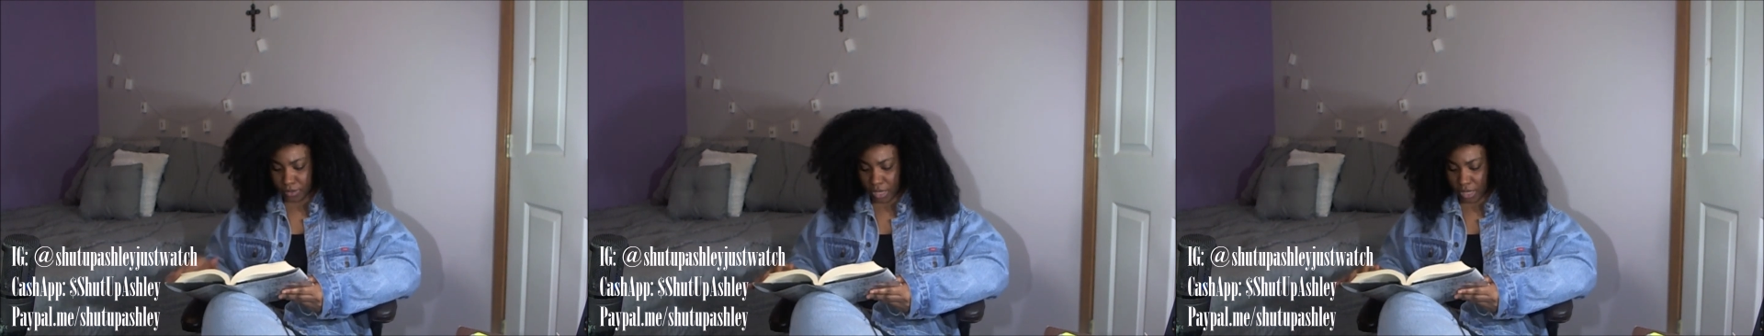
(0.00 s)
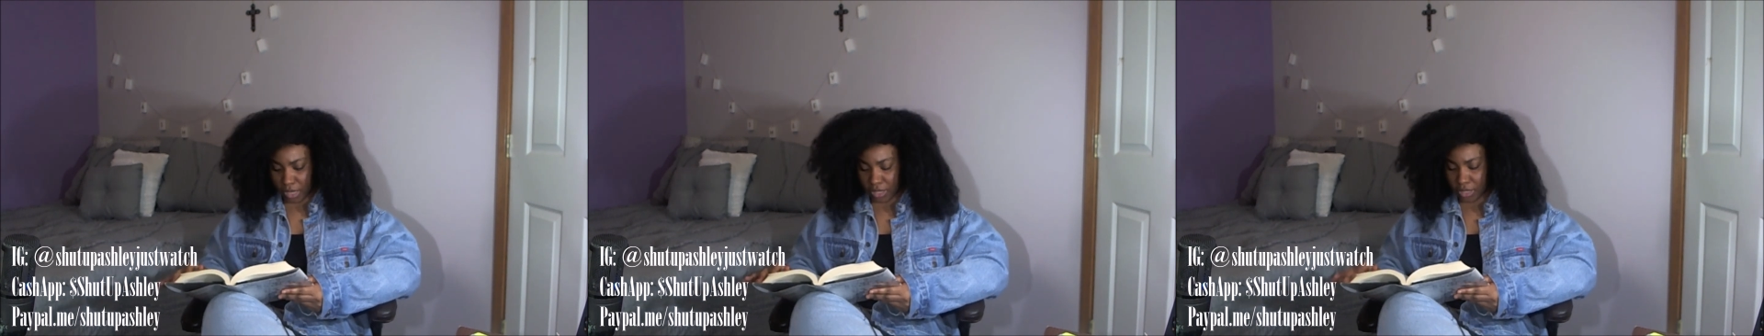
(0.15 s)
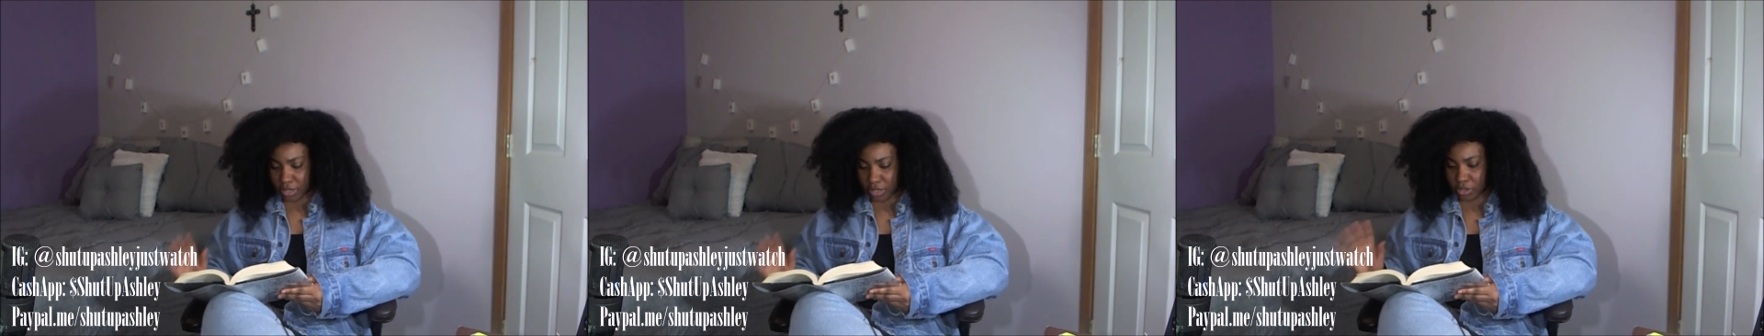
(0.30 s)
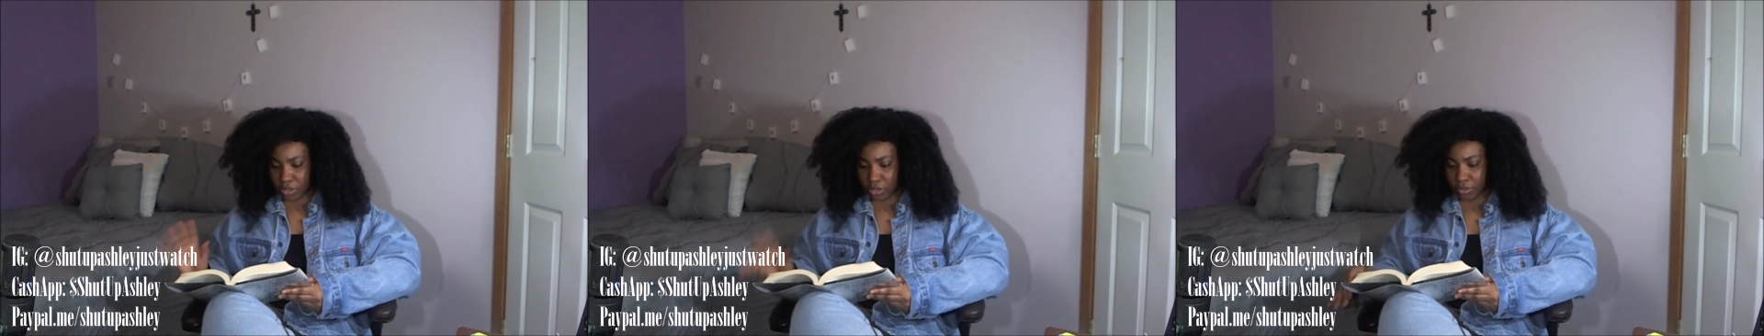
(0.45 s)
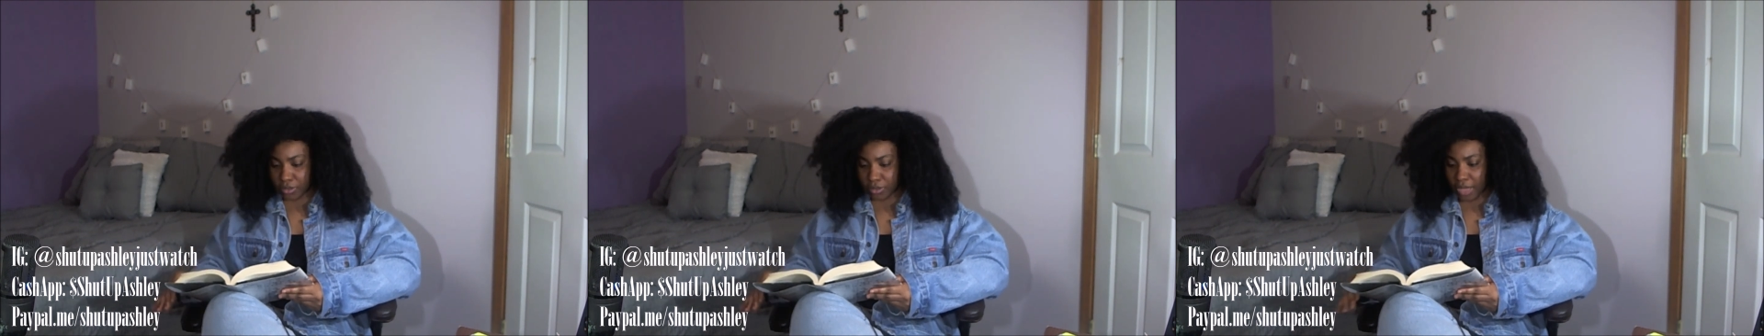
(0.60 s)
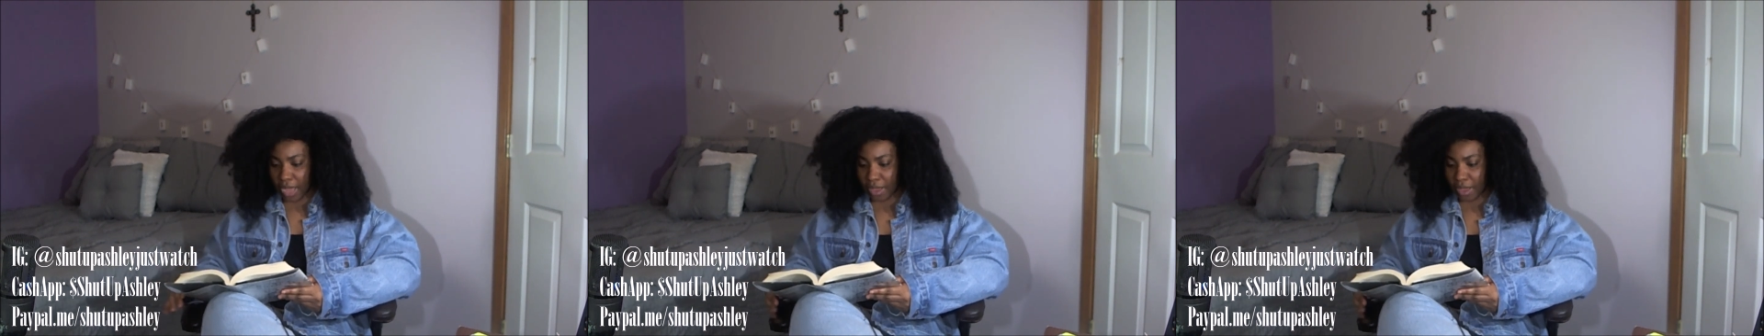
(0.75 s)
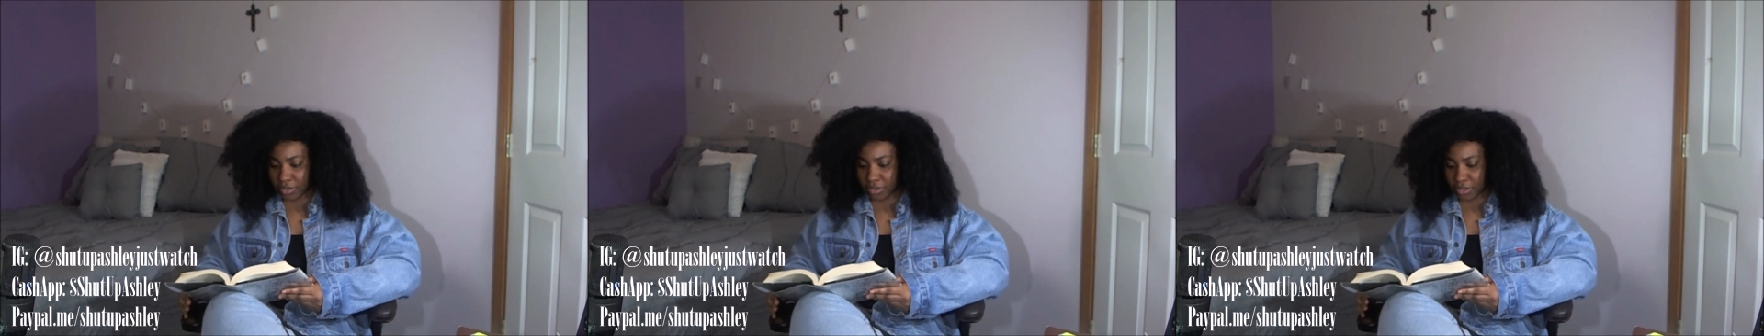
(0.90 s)
like in the
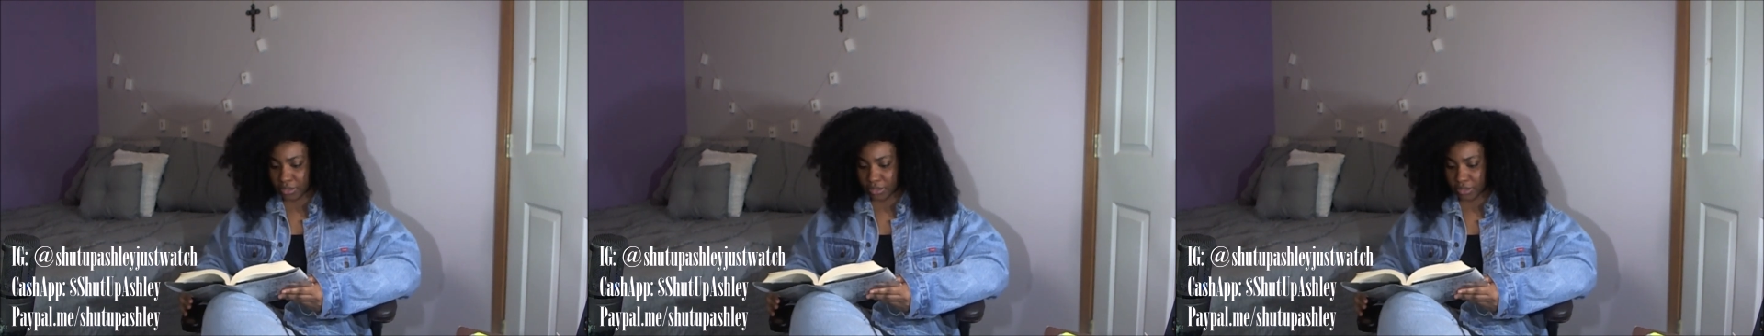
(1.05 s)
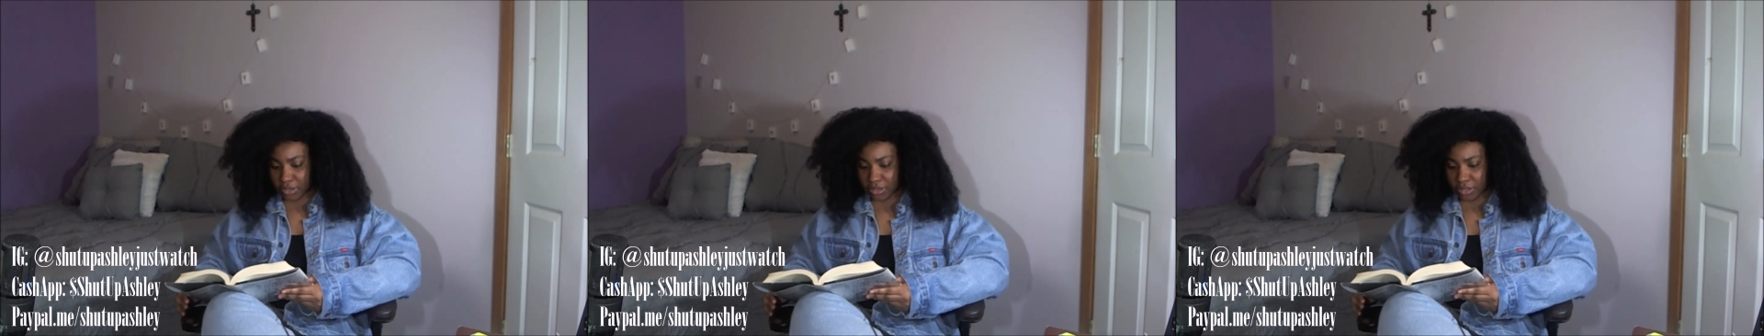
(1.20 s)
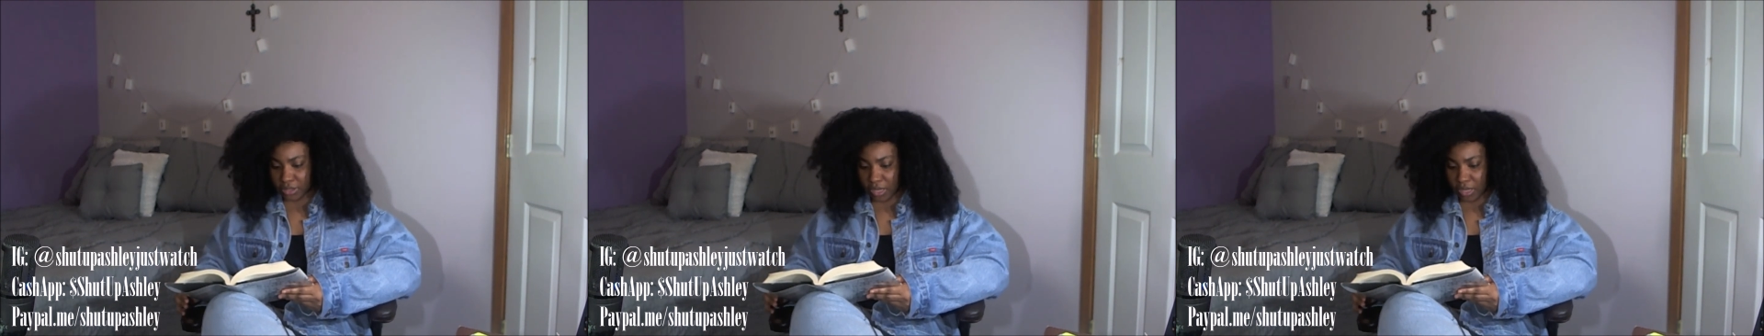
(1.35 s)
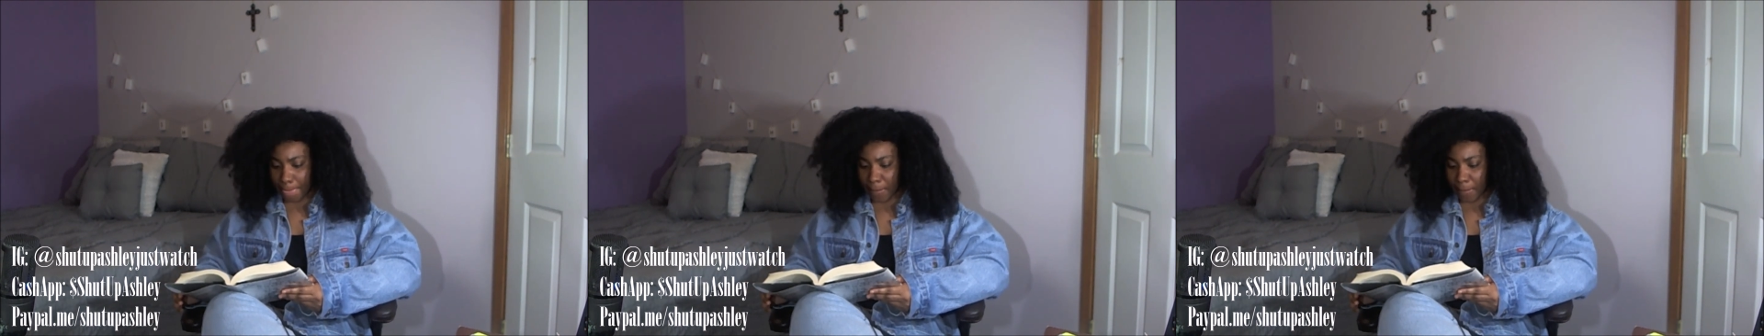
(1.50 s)
2000s,